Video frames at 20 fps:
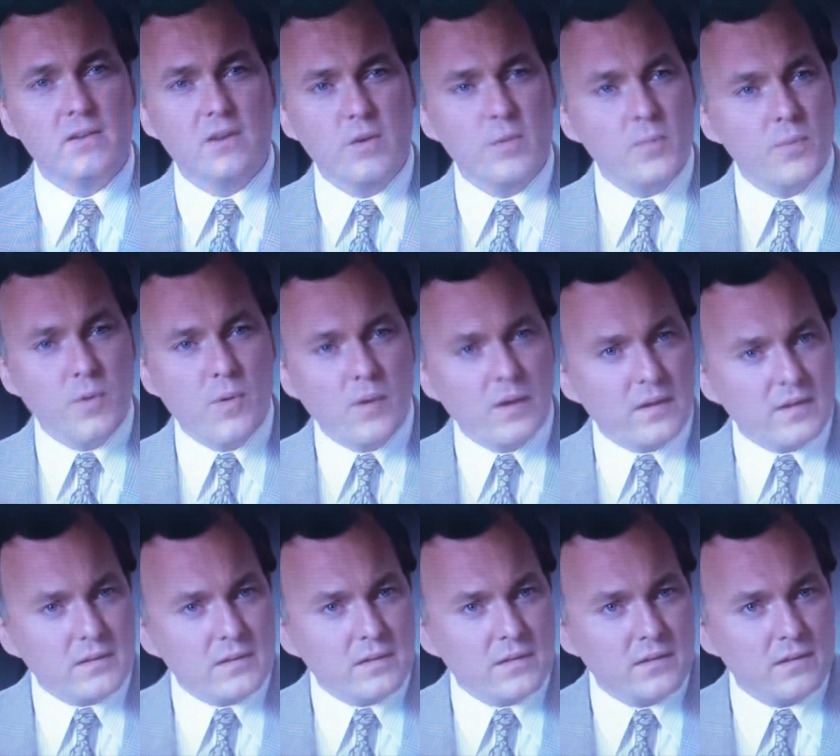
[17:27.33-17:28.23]
At no
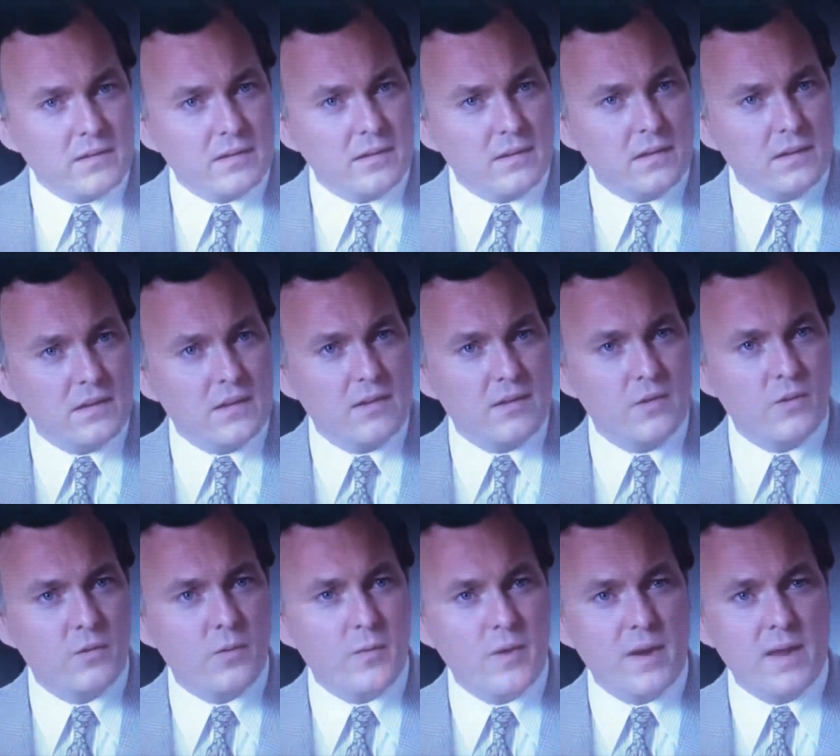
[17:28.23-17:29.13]
point
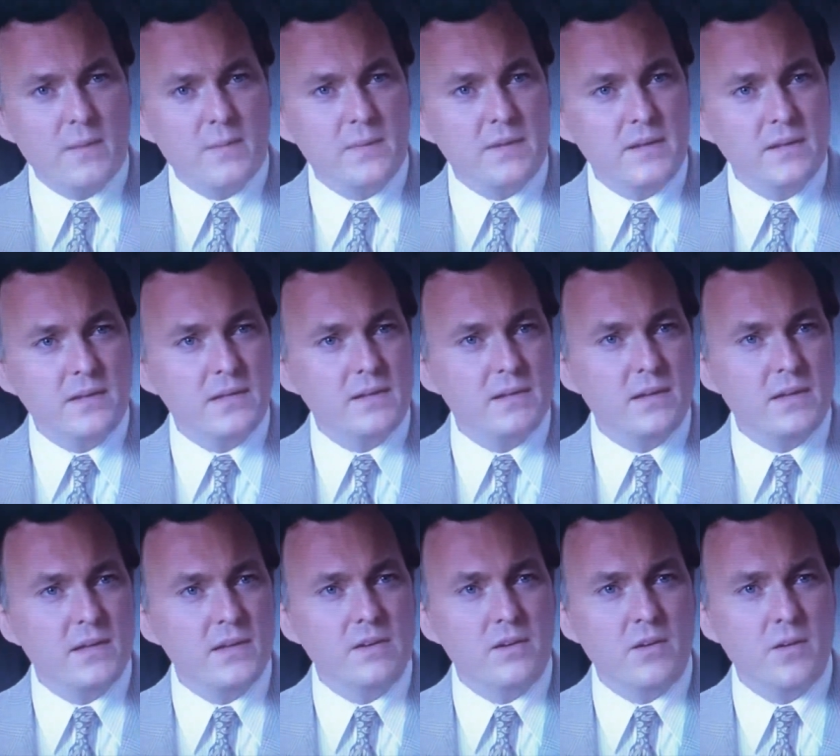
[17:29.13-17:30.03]
in your
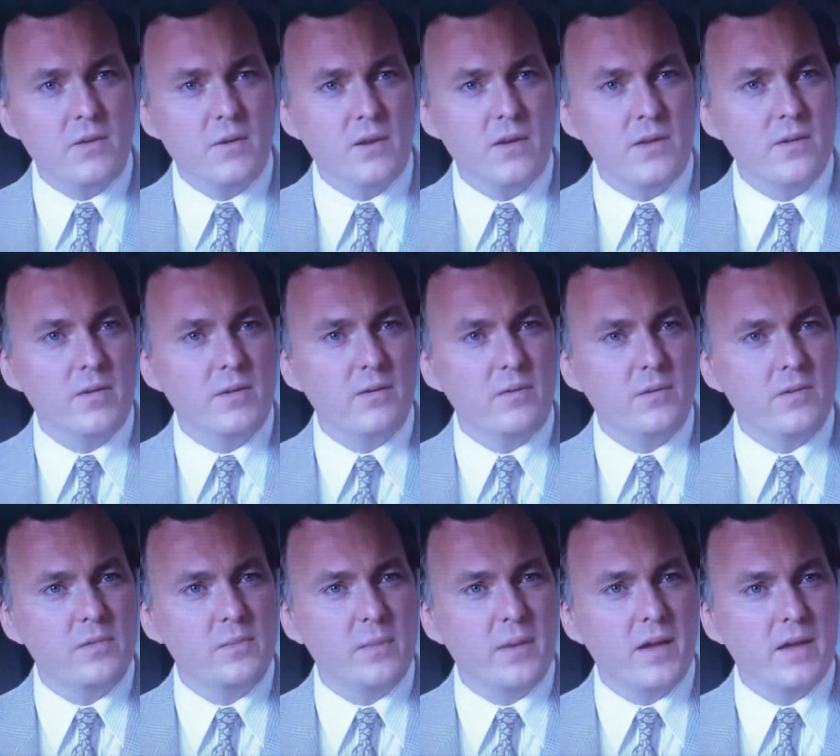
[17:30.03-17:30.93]
rambling, incoherent
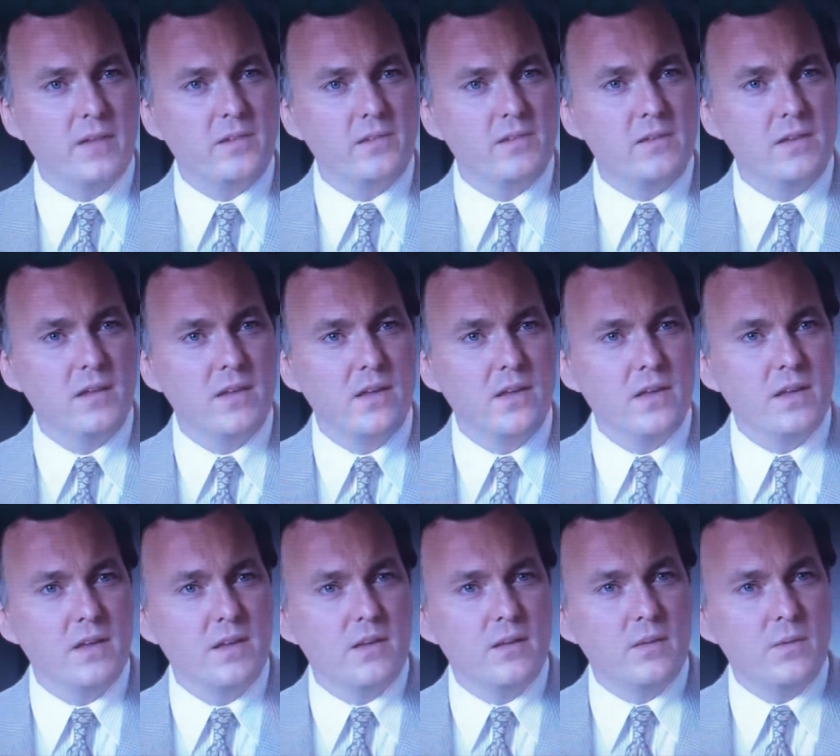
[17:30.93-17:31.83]
response
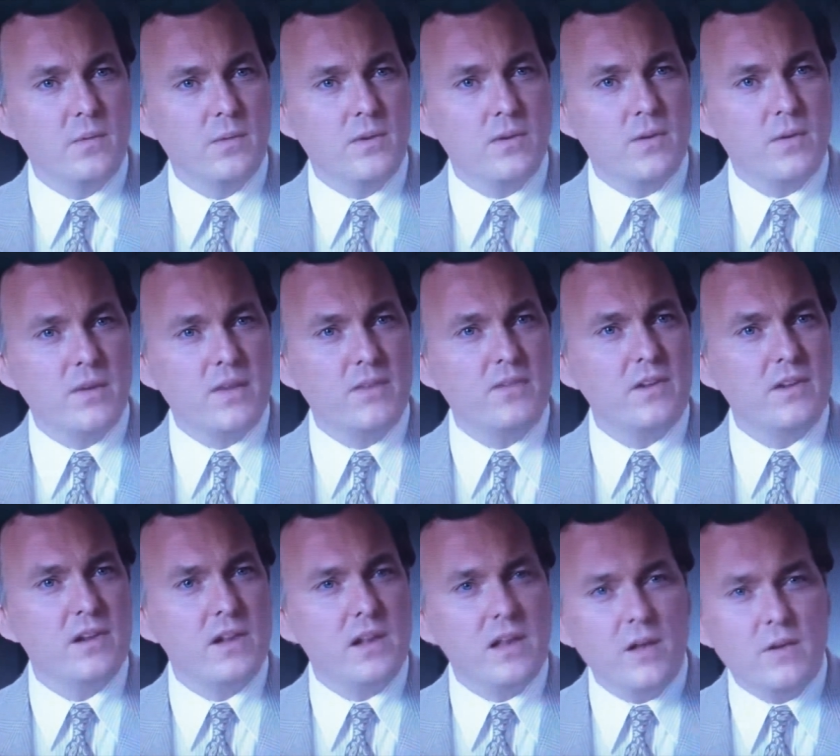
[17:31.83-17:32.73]
were you
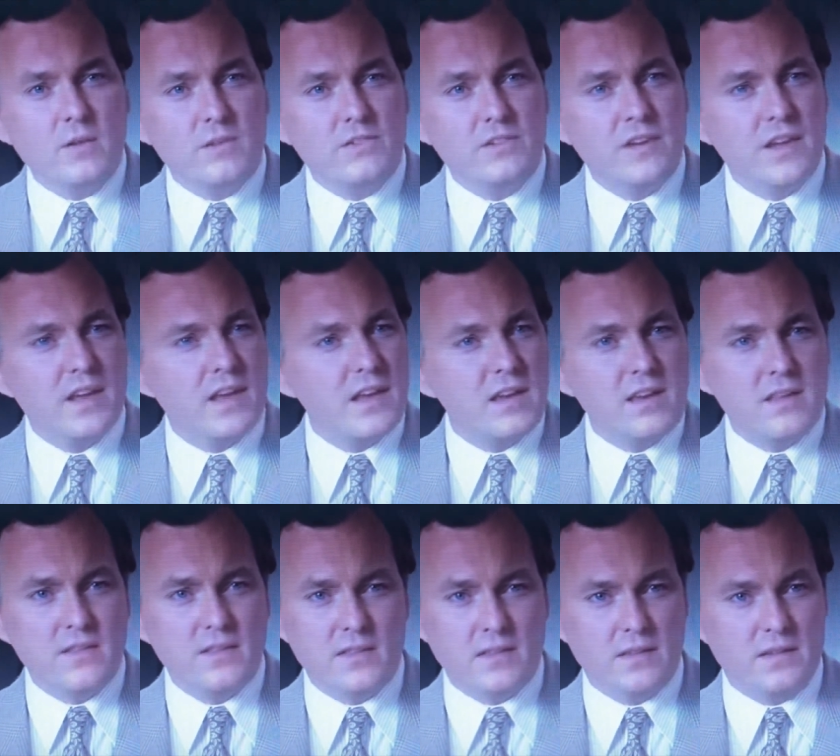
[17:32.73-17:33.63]
even close to
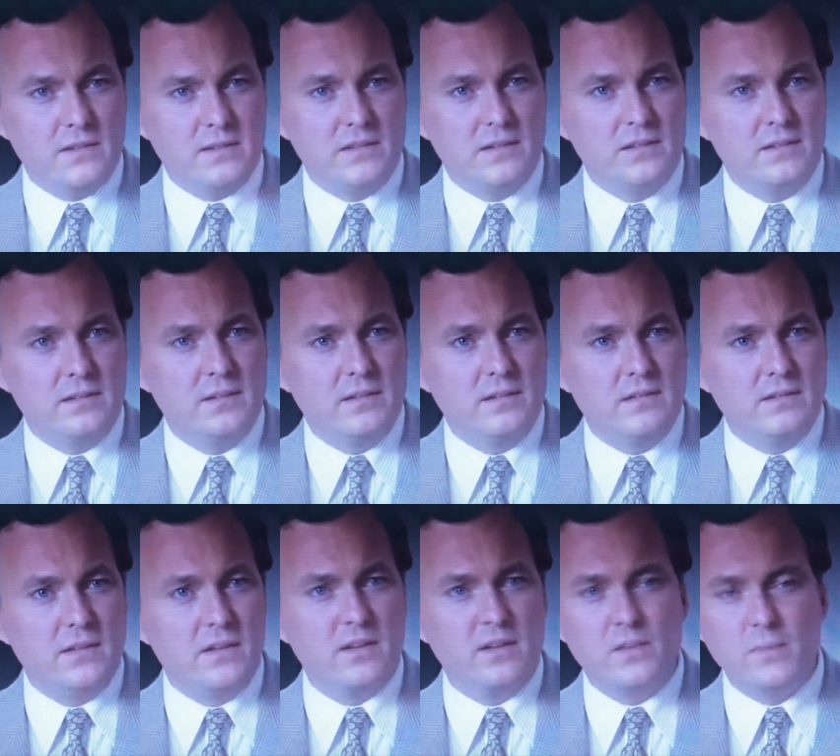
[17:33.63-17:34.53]
anything
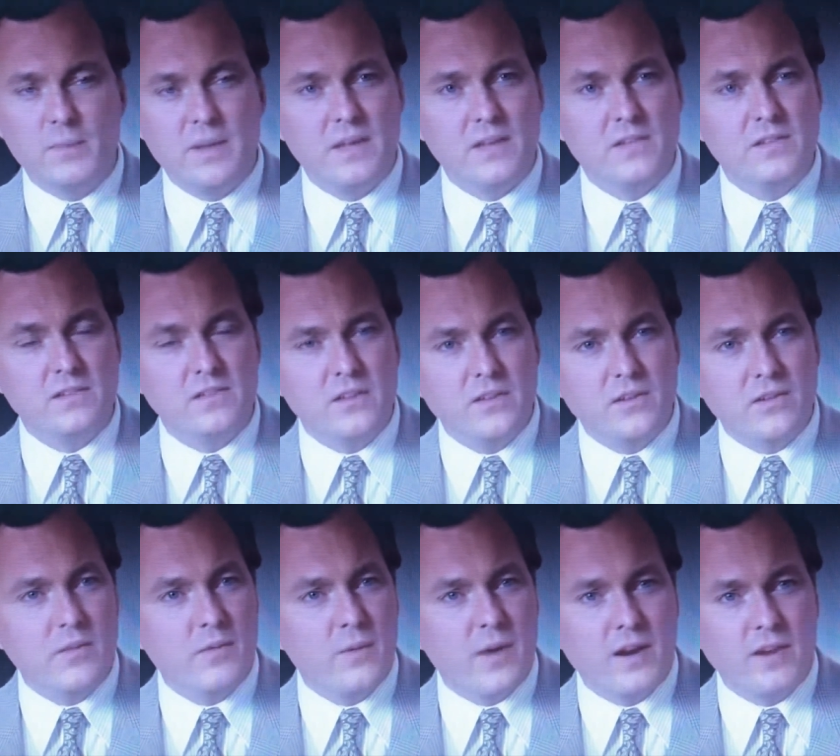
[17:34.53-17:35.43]
that could be
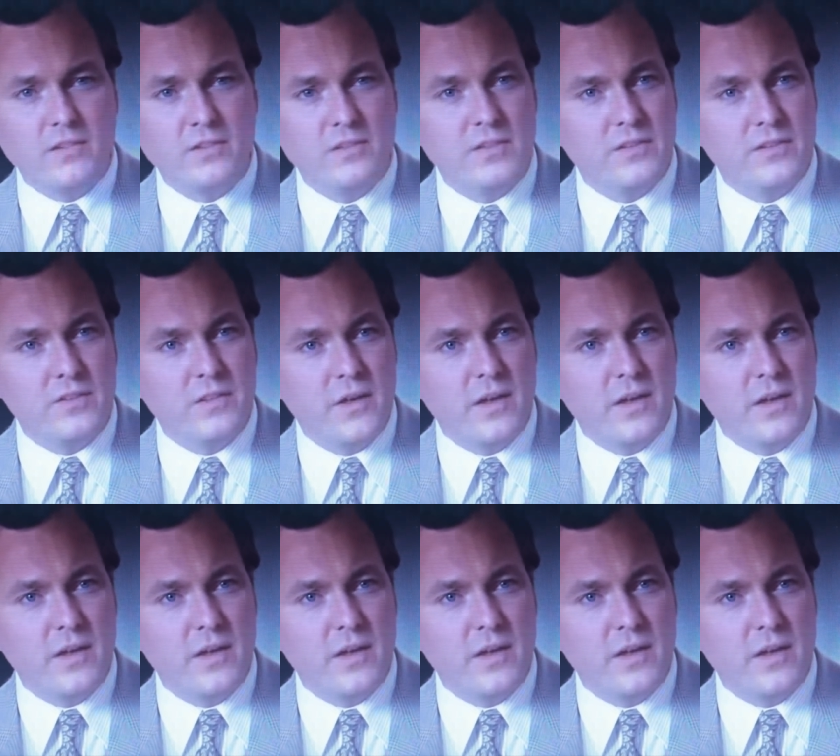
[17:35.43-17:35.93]
considered a rational